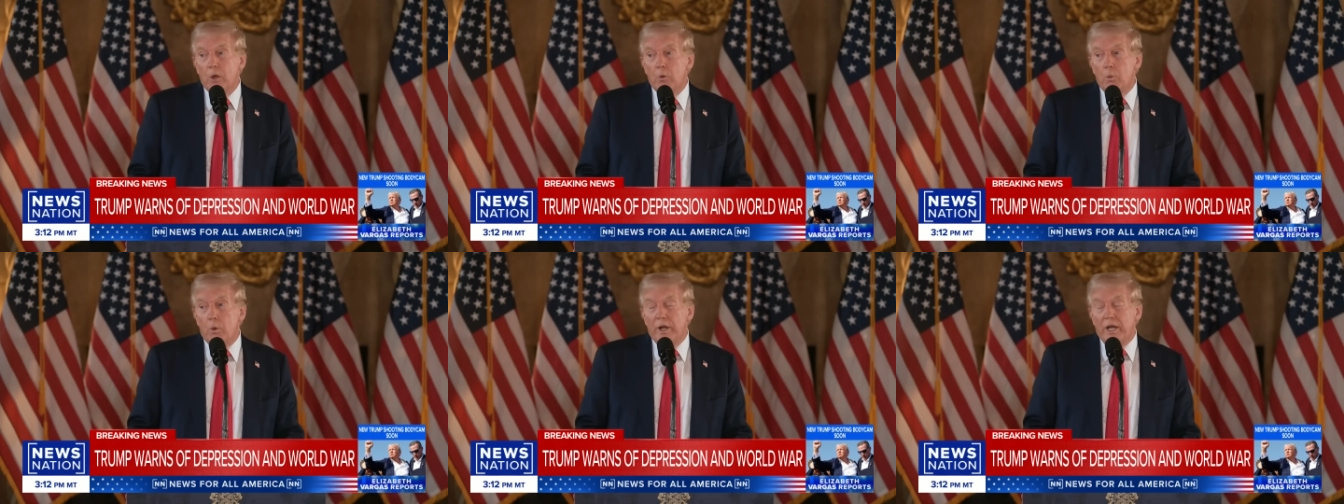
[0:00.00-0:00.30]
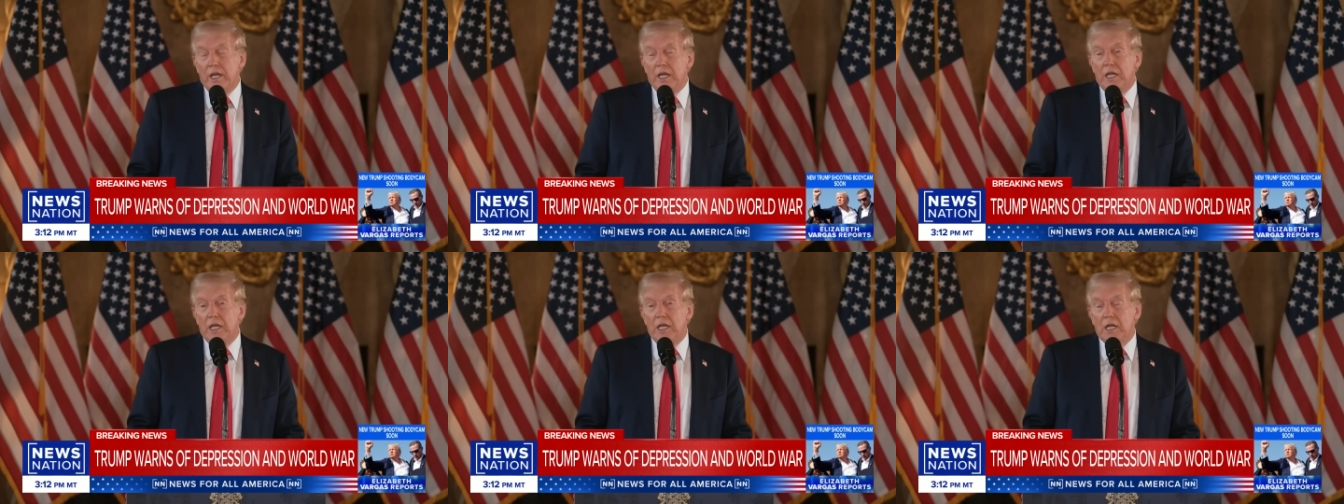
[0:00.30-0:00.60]

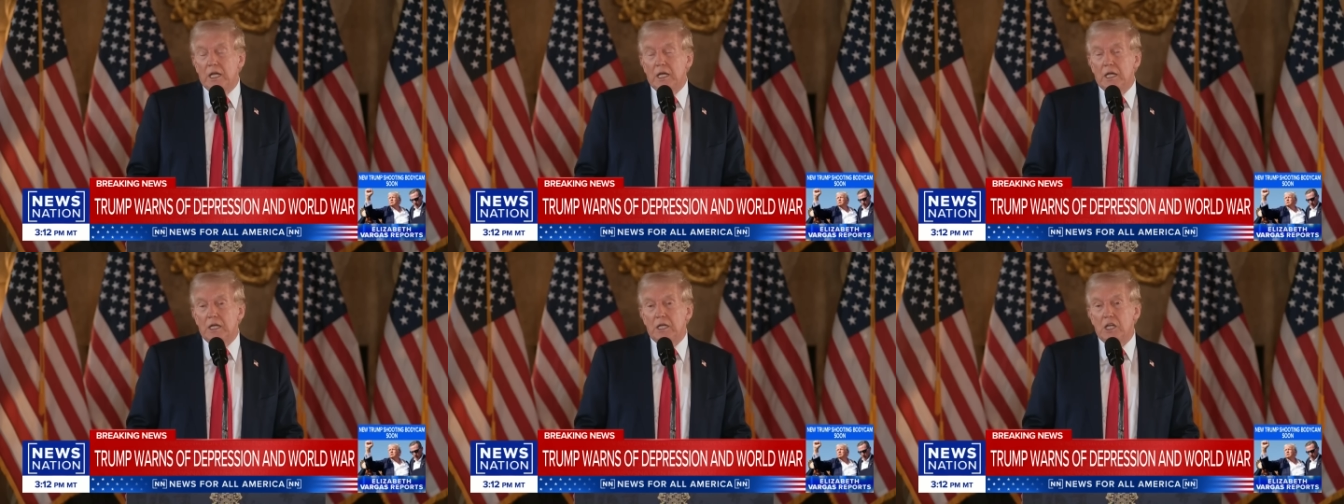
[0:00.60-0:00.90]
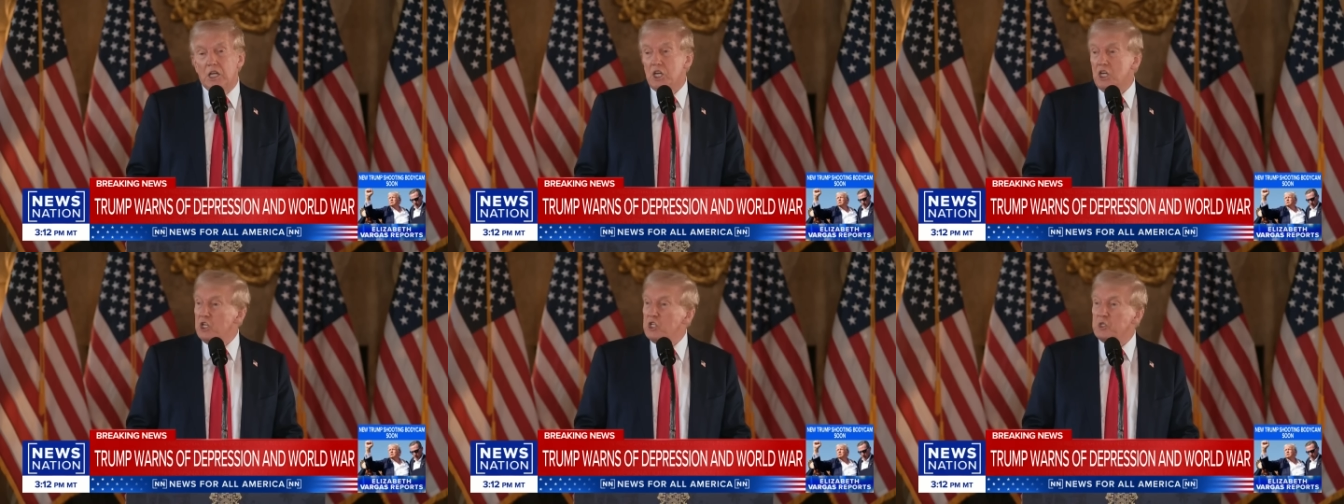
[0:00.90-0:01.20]
when he uh,
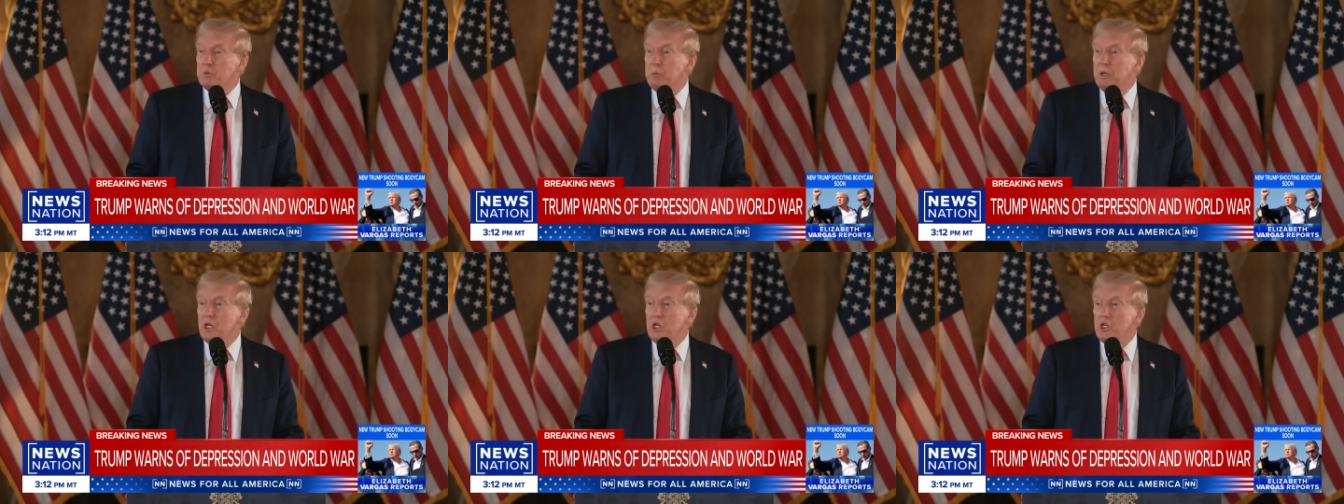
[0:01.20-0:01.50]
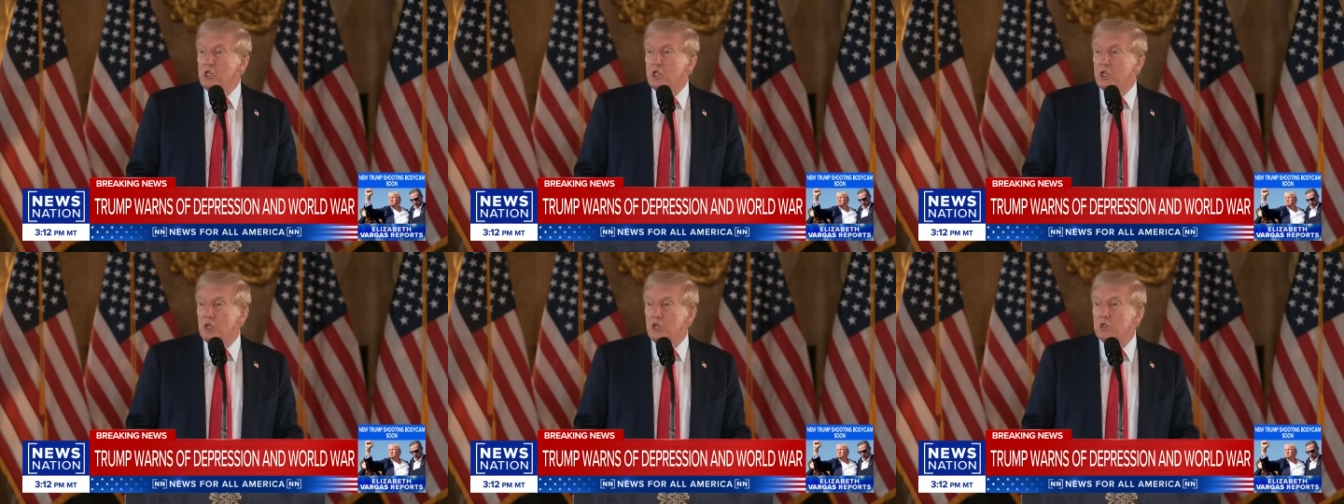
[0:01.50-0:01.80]
did his
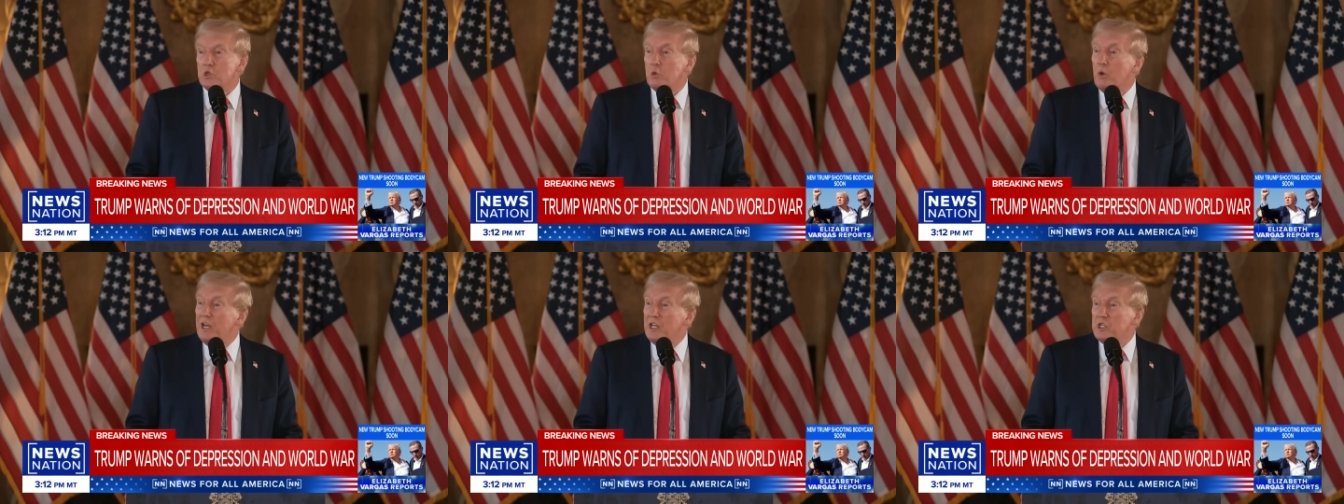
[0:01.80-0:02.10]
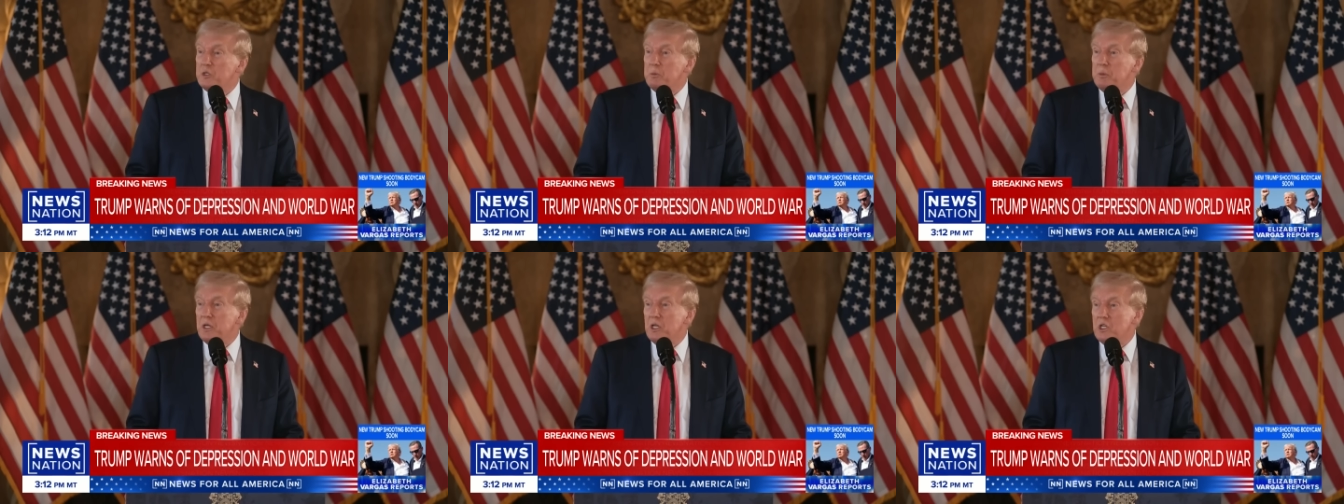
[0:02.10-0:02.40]
speech, his great
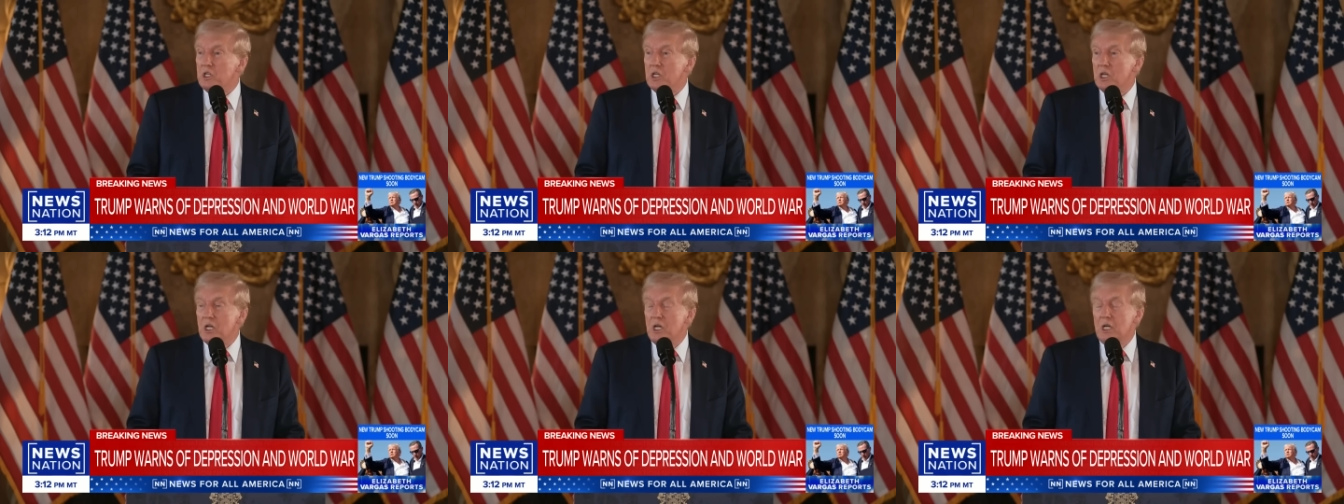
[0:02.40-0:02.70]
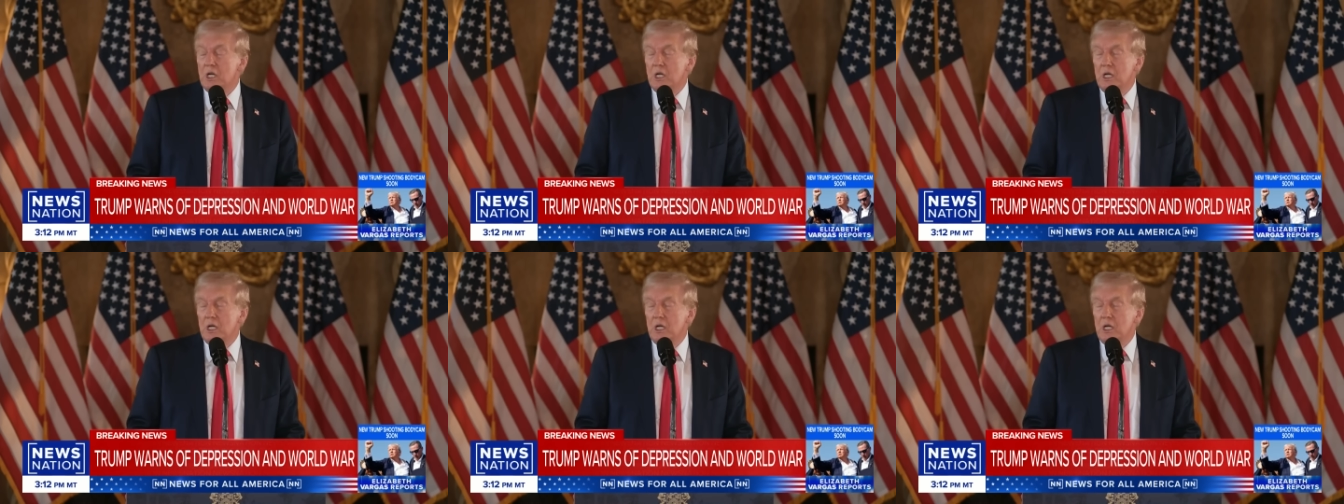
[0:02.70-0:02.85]
speech,